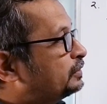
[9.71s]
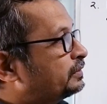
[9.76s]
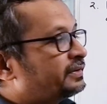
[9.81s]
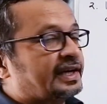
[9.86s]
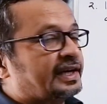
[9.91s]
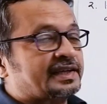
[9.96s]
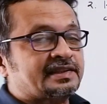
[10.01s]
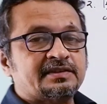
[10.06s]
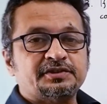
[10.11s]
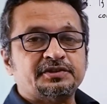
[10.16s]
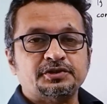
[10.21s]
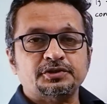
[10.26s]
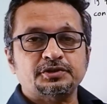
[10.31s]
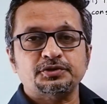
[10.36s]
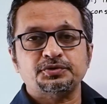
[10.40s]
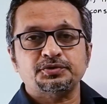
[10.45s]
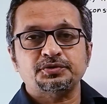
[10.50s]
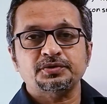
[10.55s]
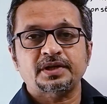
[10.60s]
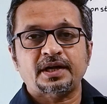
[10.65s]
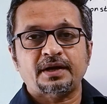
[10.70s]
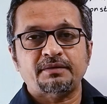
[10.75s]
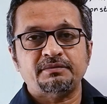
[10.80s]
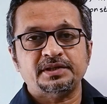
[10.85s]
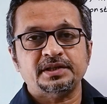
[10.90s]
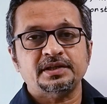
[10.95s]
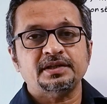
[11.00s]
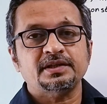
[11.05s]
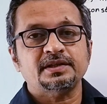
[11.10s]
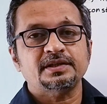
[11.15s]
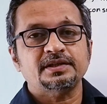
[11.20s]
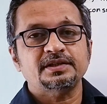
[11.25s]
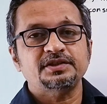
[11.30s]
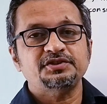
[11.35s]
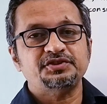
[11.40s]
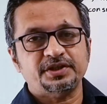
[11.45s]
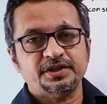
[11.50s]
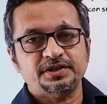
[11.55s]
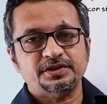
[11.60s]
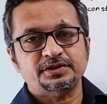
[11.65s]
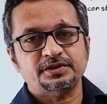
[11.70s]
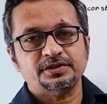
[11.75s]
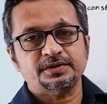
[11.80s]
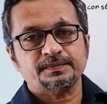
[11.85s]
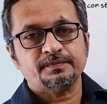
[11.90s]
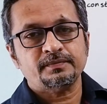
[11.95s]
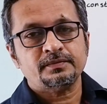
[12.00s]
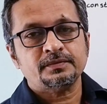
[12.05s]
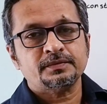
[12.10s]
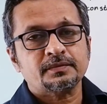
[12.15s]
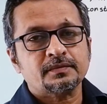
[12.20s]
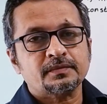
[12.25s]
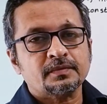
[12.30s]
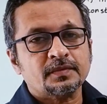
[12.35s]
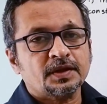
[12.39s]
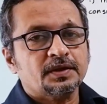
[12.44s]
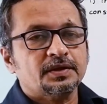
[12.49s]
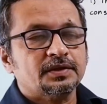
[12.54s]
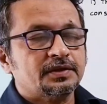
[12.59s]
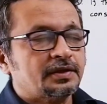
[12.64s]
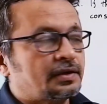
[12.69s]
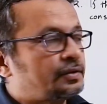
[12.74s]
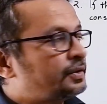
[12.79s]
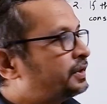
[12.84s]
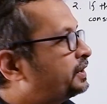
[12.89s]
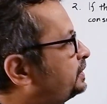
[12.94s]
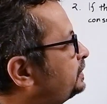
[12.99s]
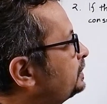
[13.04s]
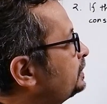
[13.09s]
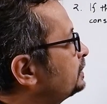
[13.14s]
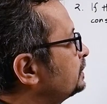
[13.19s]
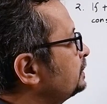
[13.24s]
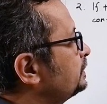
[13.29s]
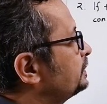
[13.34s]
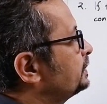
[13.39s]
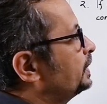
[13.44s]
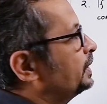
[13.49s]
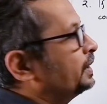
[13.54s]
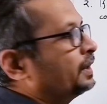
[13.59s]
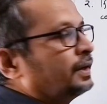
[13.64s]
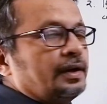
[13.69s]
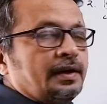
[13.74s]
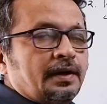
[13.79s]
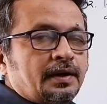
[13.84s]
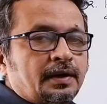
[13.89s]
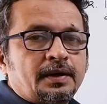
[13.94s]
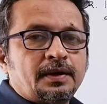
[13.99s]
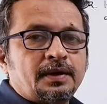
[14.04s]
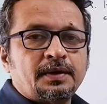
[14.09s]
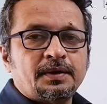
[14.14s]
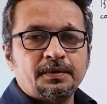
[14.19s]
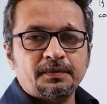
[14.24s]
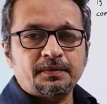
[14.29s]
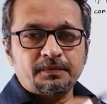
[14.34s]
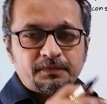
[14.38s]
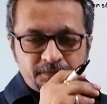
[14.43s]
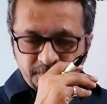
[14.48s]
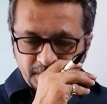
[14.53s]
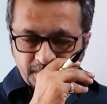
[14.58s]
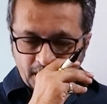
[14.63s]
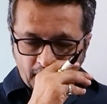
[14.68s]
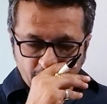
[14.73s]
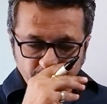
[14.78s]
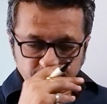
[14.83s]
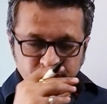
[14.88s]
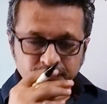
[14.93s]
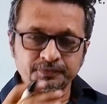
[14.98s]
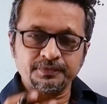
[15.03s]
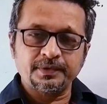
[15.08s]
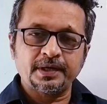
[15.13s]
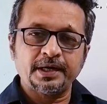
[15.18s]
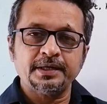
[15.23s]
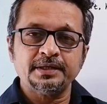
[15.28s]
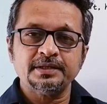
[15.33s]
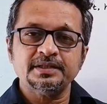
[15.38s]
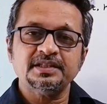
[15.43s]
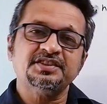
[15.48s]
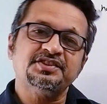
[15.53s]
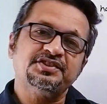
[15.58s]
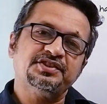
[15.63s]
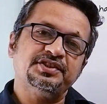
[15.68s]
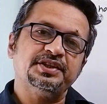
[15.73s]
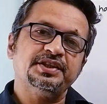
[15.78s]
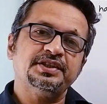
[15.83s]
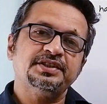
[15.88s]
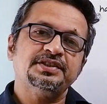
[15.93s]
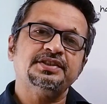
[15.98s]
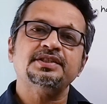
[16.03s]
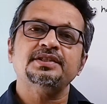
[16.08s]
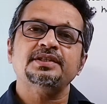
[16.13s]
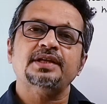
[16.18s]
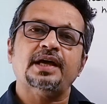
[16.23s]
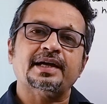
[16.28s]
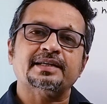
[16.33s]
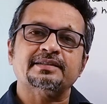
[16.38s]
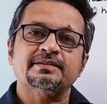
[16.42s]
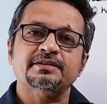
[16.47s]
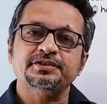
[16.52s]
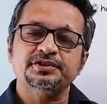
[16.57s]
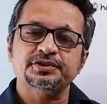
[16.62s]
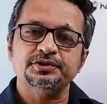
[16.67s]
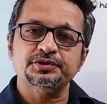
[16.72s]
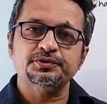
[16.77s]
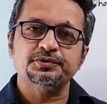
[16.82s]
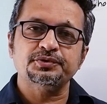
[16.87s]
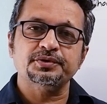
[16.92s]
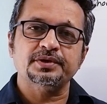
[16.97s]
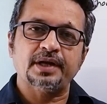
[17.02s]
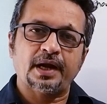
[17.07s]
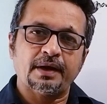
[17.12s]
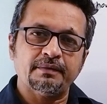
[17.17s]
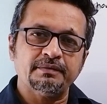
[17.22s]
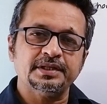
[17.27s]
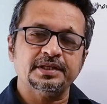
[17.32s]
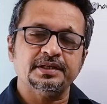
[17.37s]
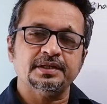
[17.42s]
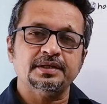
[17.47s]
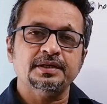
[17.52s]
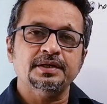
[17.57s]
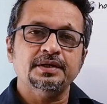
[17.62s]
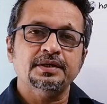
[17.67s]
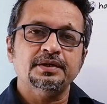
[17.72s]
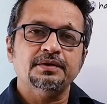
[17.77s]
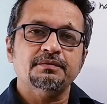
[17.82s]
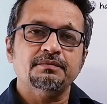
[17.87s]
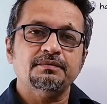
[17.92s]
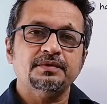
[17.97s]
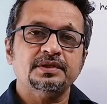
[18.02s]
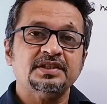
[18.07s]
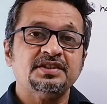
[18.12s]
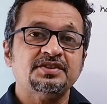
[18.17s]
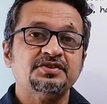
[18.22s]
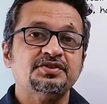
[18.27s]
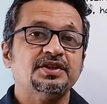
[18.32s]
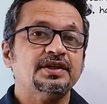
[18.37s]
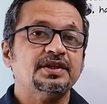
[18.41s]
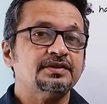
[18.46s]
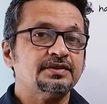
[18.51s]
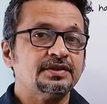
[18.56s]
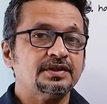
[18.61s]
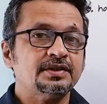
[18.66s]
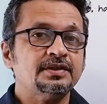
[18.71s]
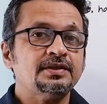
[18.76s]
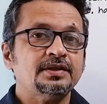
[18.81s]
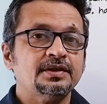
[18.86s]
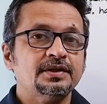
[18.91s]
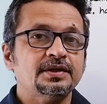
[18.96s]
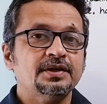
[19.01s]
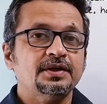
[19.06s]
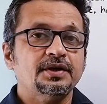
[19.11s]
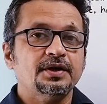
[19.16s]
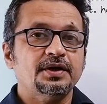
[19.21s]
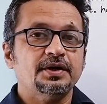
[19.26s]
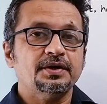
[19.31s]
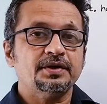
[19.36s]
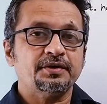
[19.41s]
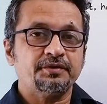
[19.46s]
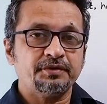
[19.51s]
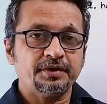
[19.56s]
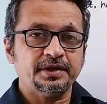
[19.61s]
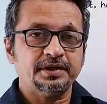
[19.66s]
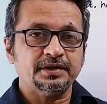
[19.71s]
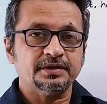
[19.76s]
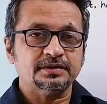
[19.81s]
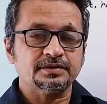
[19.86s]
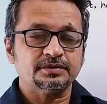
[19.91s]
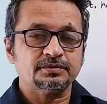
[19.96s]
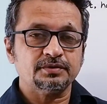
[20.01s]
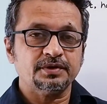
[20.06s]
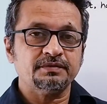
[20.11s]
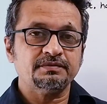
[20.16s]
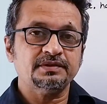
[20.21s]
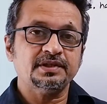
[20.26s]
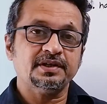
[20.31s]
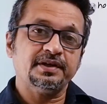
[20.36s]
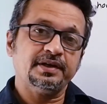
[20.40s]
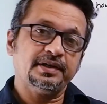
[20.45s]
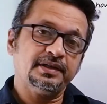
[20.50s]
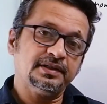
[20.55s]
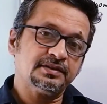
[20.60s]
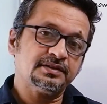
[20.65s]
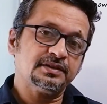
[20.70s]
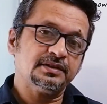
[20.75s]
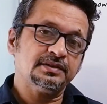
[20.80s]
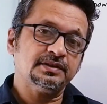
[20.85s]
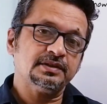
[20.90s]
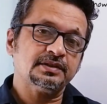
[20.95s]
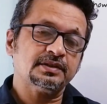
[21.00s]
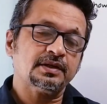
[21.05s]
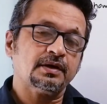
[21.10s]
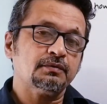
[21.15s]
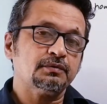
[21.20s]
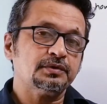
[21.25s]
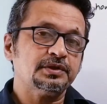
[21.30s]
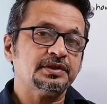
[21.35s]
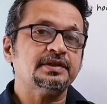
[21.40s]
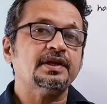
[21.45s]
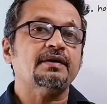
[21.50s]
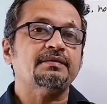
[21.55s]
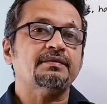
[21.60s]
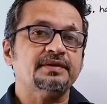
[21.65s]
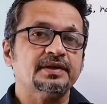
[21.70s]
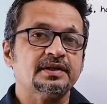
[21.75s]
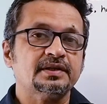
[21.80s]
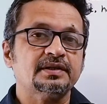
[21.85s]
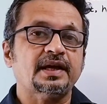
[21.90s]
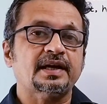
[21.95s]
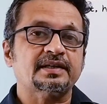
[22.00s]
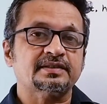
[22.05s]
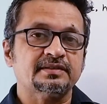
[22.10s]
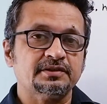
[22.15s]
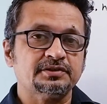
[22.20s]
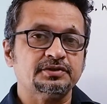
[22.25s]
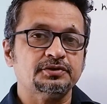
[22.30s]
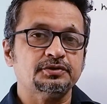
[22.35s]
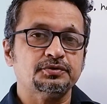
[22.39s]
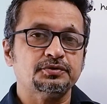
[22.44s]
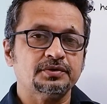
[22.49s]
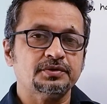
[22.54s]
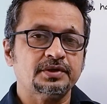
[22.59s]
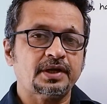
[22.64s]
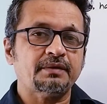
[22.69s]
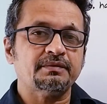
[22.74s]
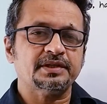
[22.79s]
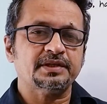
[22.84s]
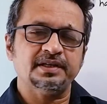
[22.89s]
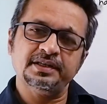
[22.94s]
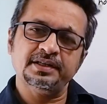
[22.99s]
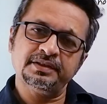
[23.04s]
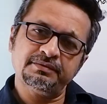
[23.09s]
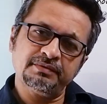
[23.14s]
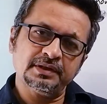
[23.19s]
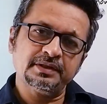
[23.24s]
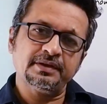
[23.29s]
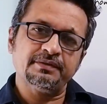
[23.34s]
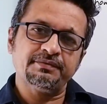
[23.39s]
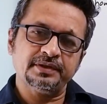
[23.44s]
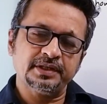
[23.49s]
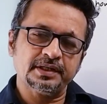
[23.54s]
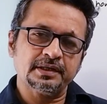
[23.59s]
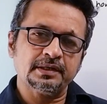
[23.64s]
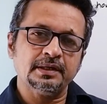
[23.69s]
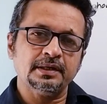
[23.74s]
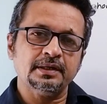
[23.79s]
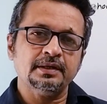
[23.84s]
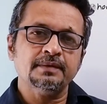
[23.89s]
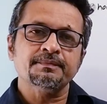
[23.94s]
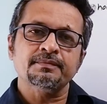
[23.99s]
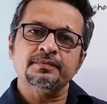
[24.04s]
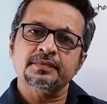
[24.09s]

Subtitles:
of acceleration due to gravity change? Now here we have to find the change in acceleration due to gravity with a change in radius. So if the radius changes, how would it affect acceleration due to gravity? It will definitely